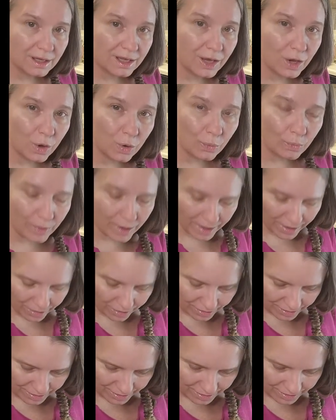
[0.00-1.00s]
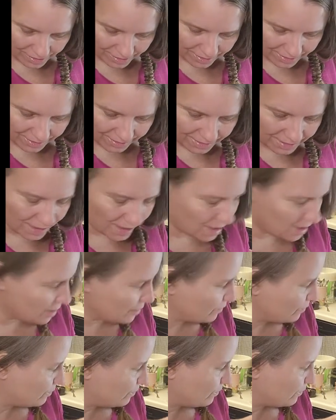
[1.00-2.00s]
Oh my goodness. See,
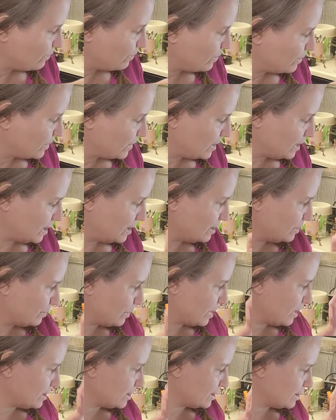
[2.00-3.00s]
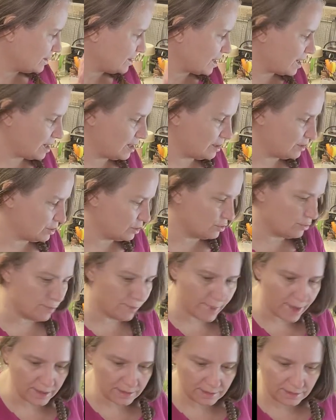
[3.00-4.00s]
this place is getting too
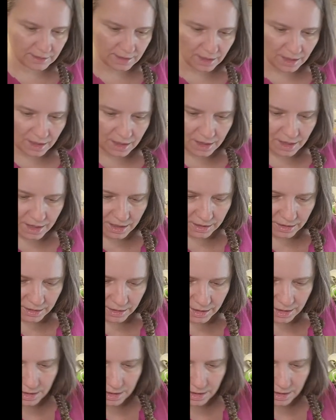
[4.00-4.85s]
messy, and